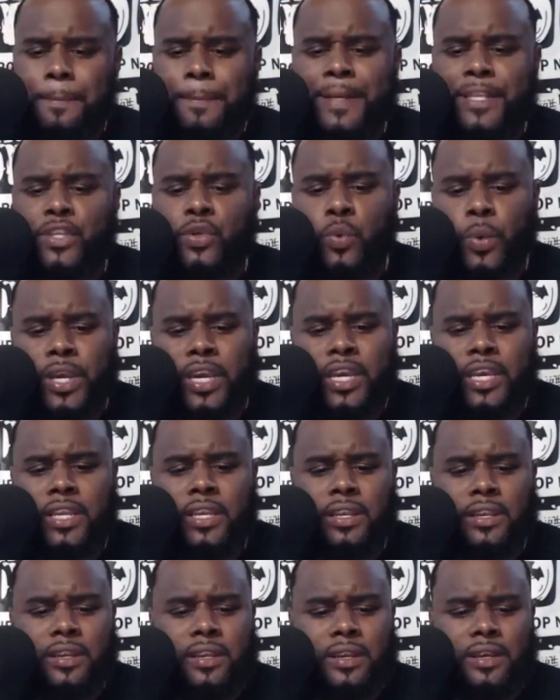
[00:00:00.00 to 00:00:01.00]

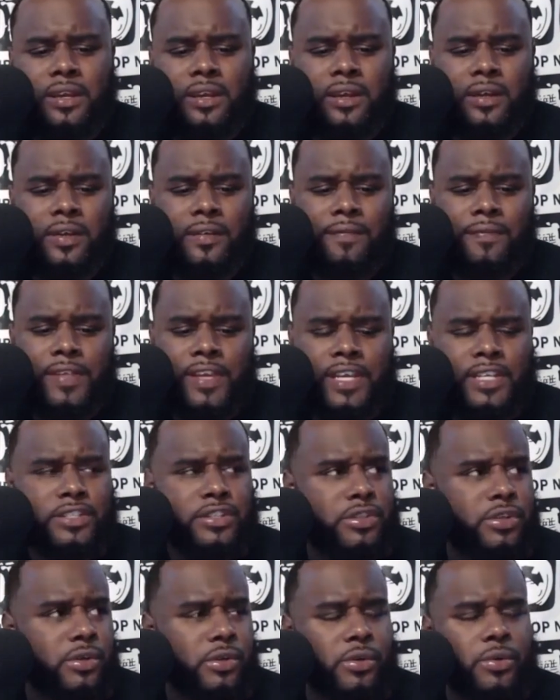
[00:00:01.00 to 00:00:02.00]
between these
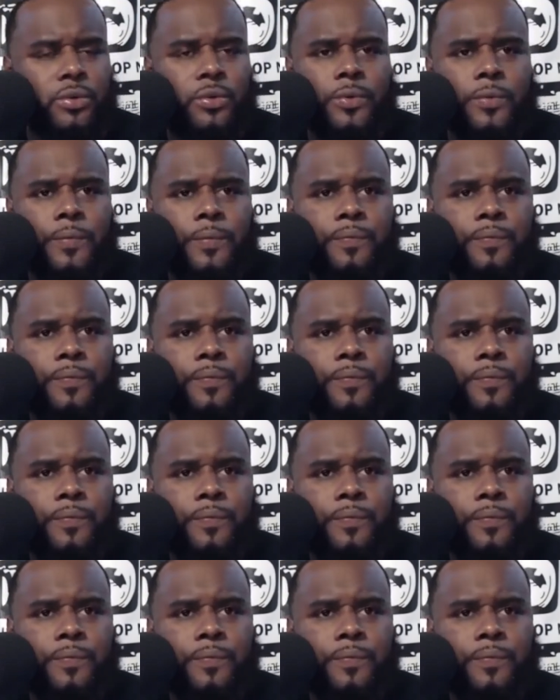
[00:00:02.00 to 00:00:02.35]
two